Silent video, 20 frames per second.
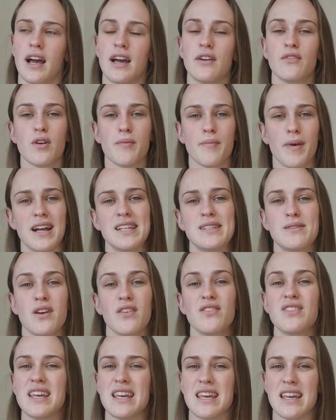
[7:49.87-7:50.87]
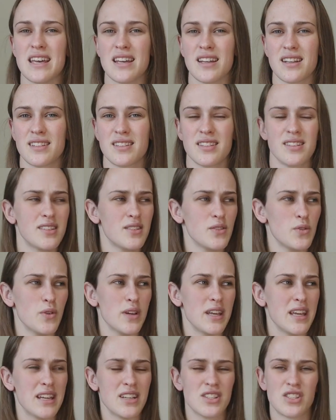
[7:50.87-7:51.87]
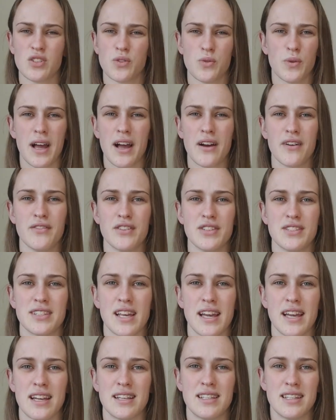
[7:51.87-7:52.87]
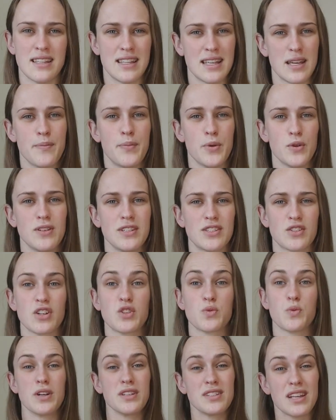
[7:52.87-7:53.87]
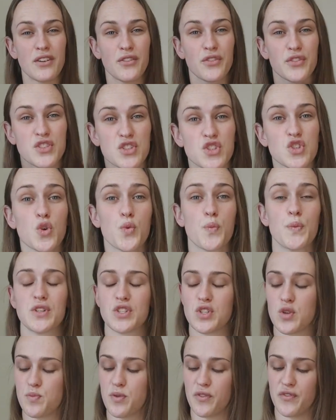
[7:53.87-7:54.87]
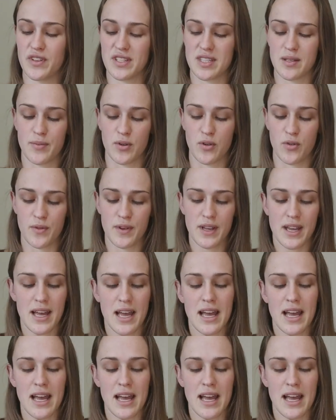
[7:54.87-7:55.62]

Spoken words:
it reminds me of the etch, or however you say it, their booty scrunch, where it's like super visible.